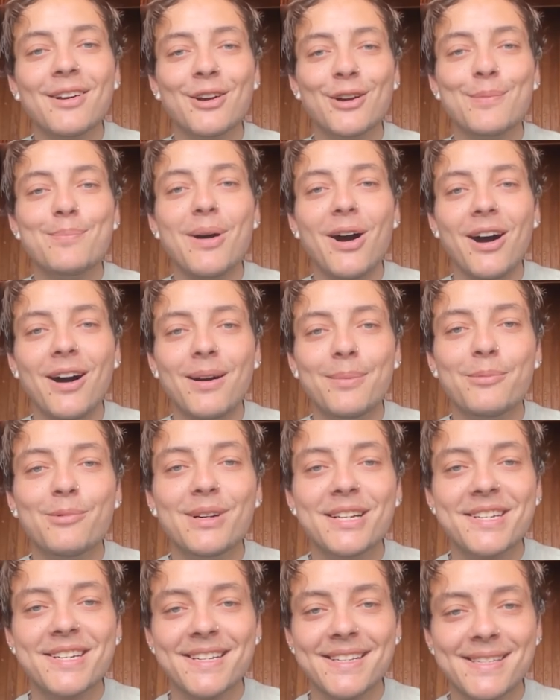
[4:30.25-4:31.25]
her mom,
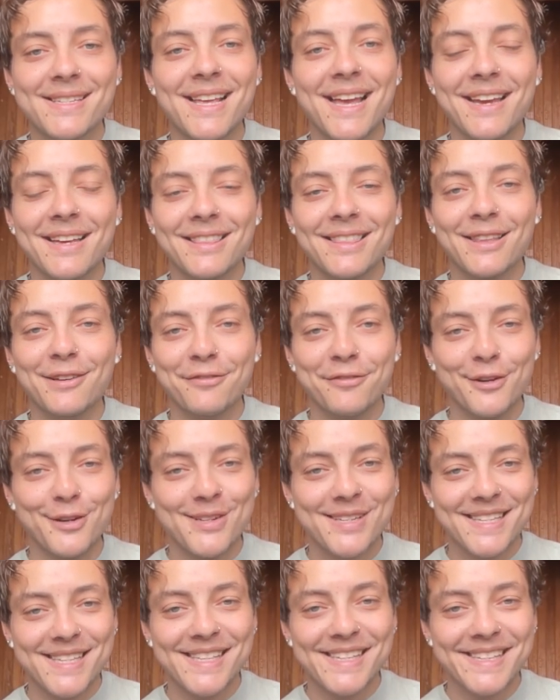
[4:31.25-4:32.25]
which is like the
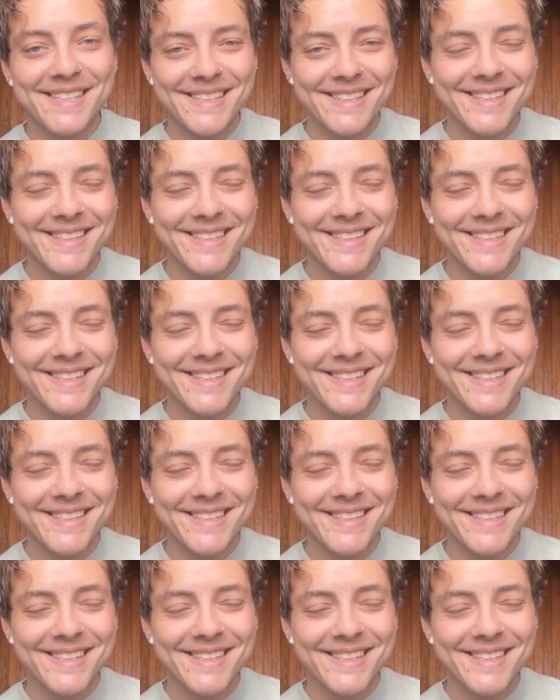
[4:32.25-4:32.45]
first